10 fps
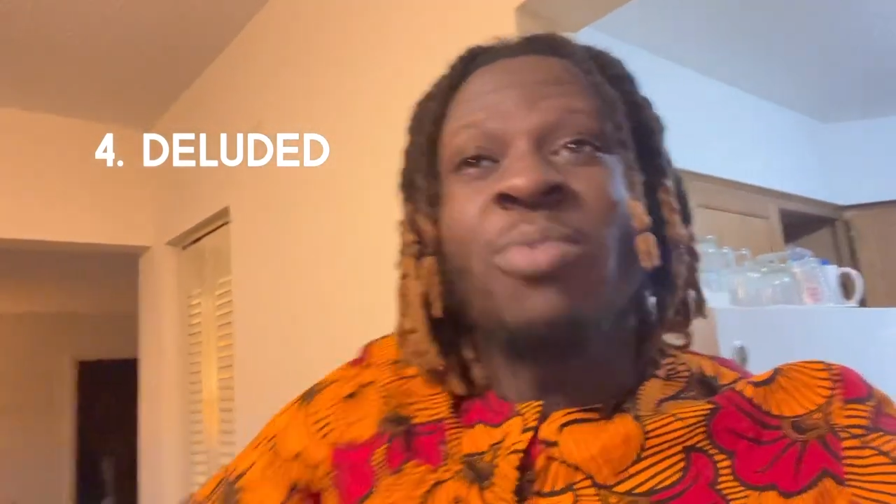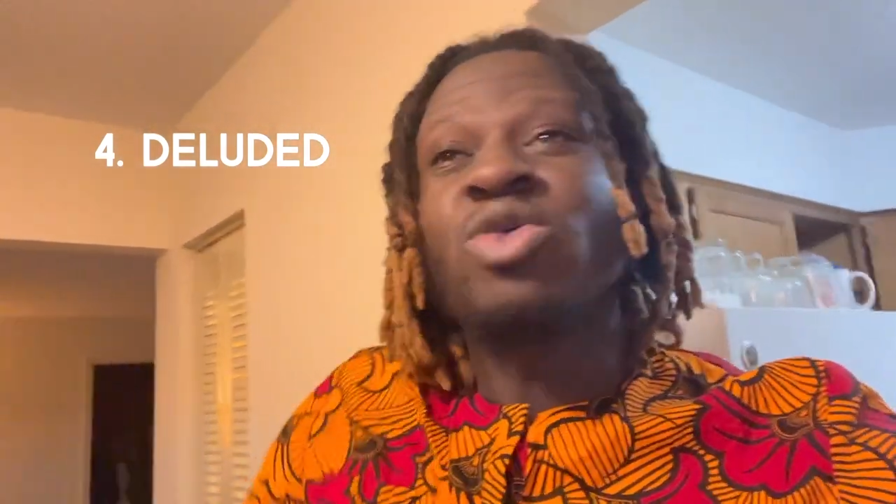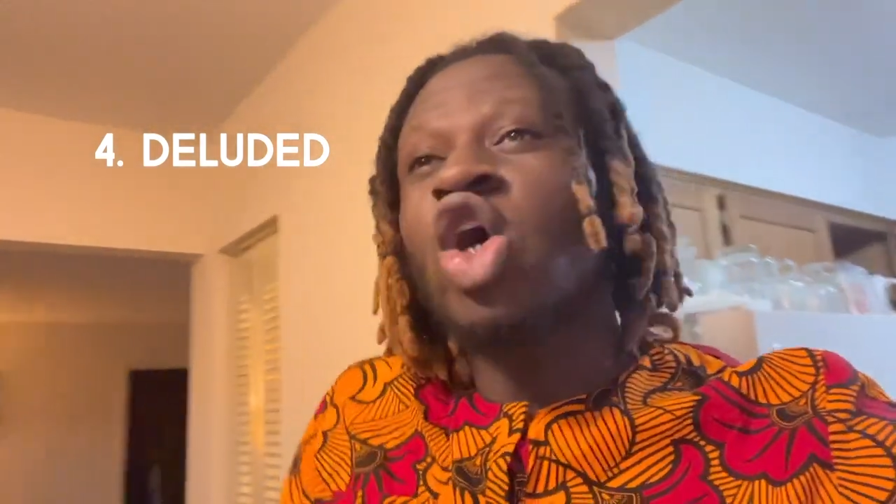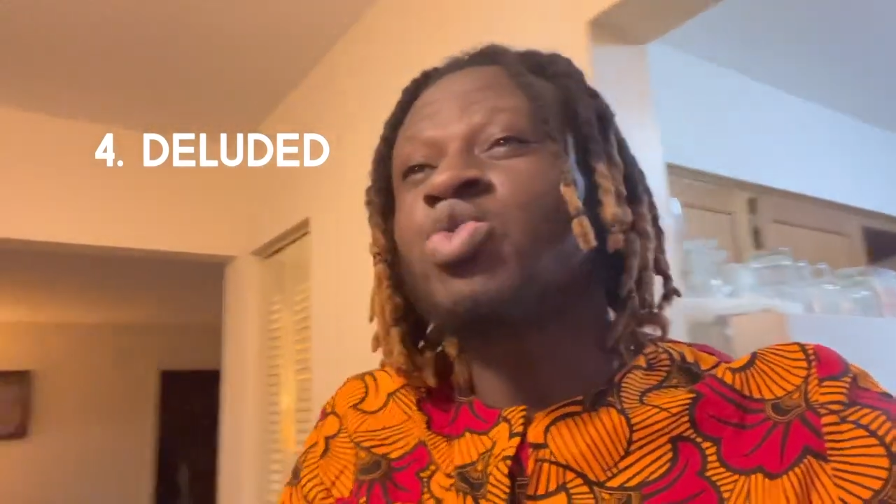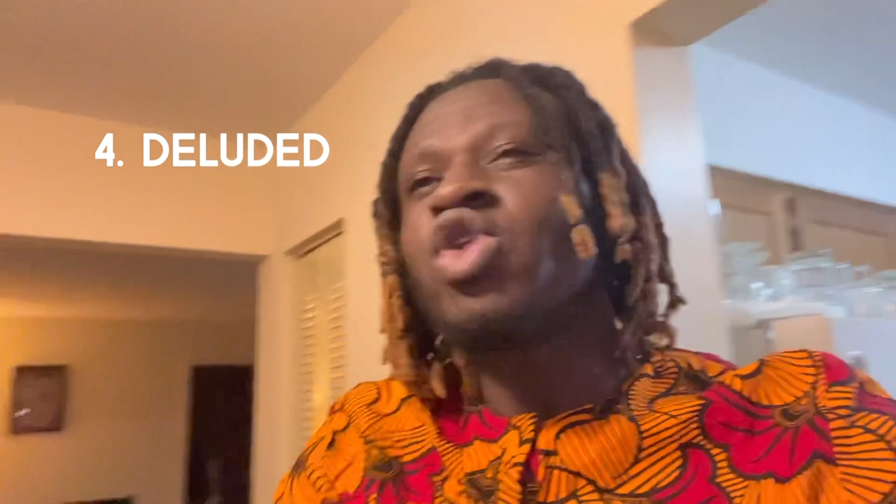
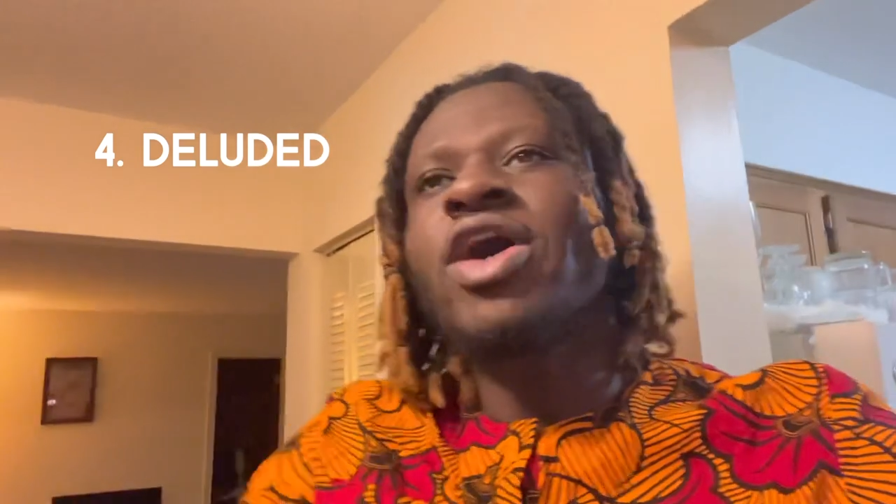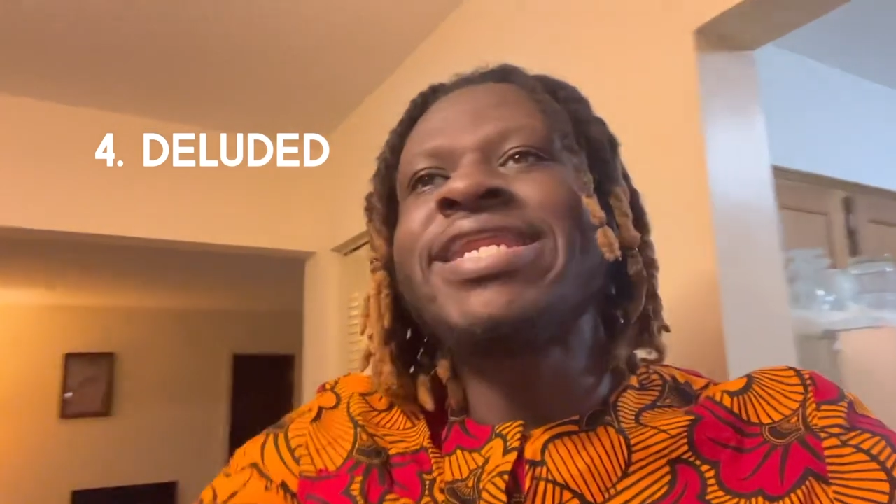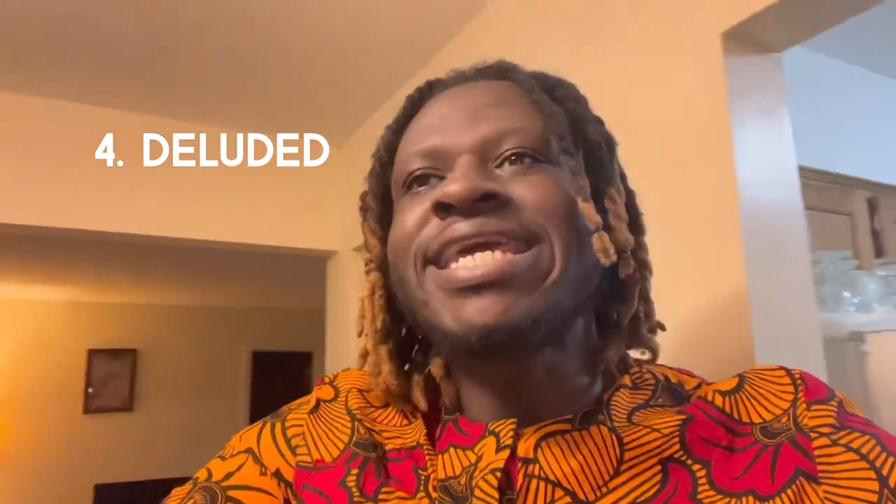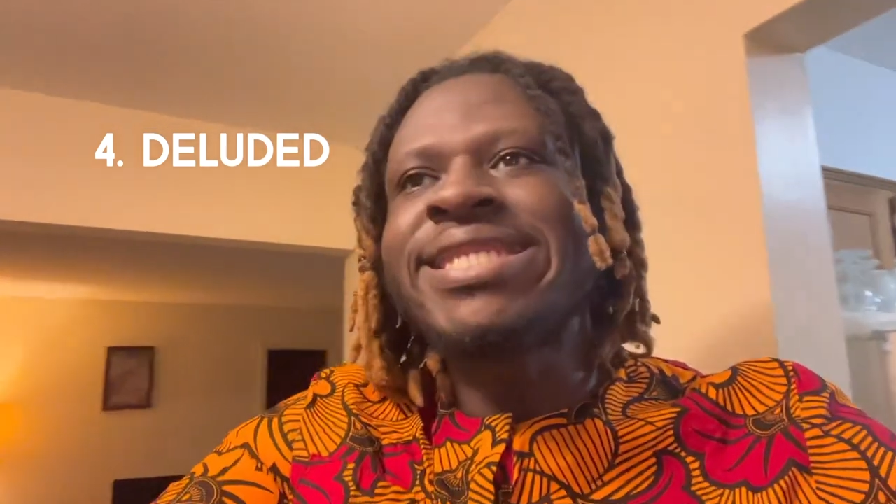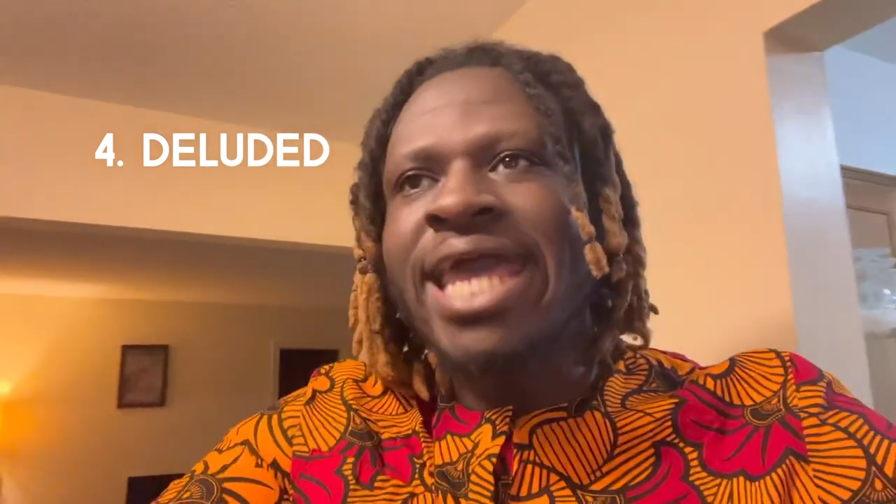because we don't
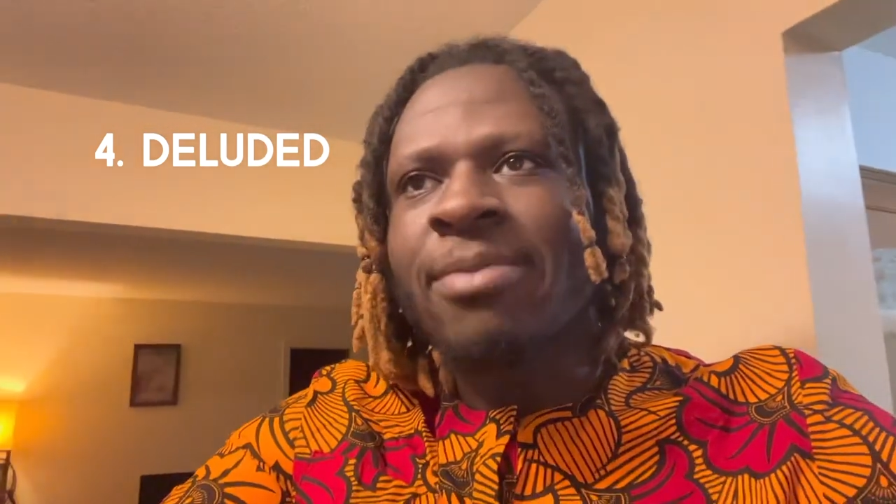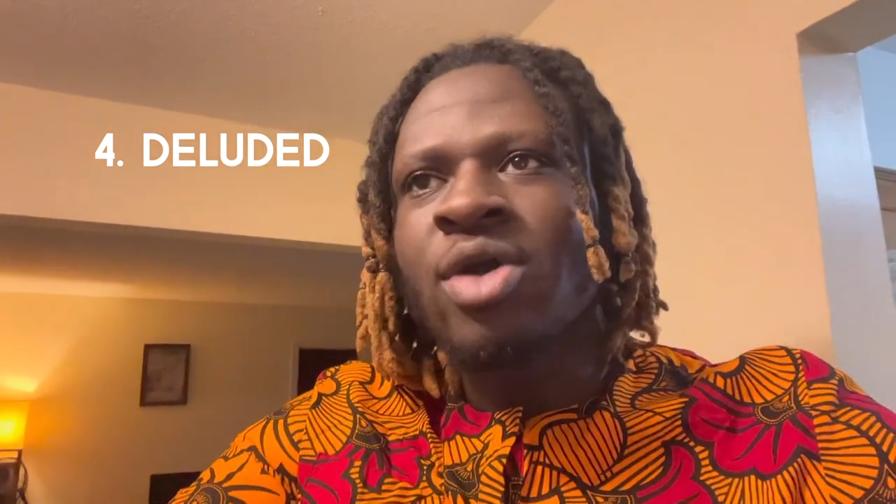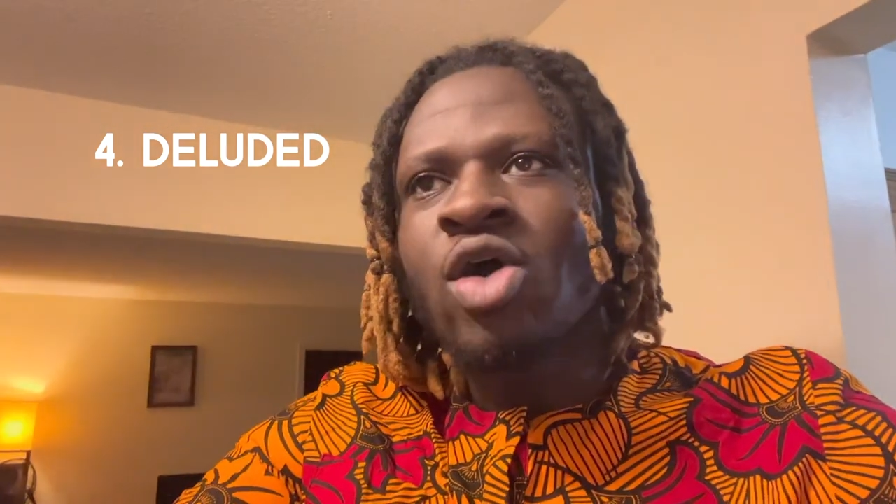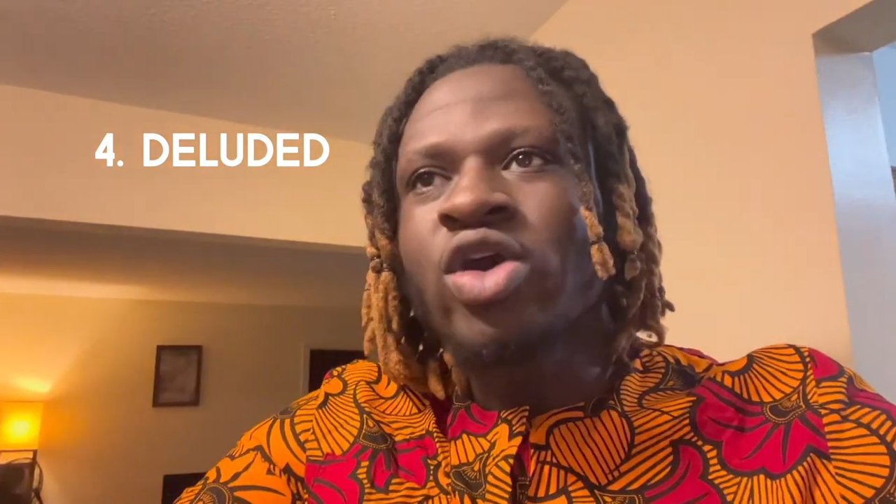need them.